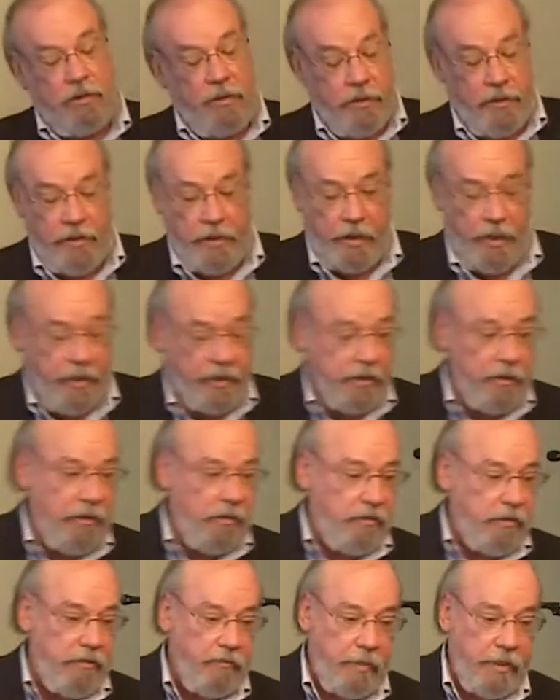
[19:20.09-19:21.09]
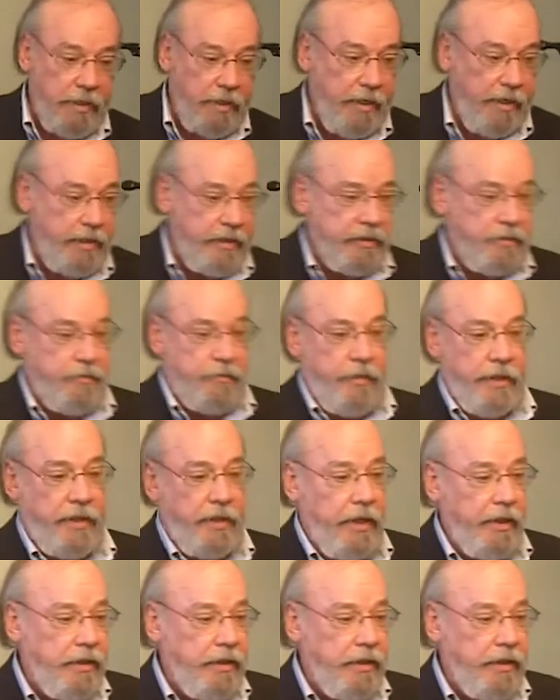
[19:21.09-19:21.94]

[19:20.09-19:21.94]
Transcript: I know everybody hates me.